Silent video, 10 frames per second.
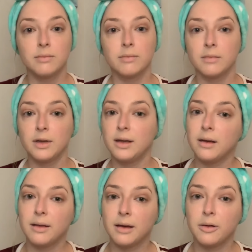See how
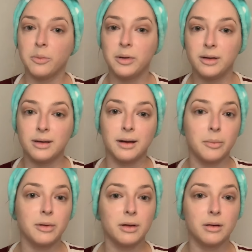that opens it up
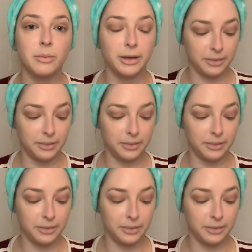a little bit?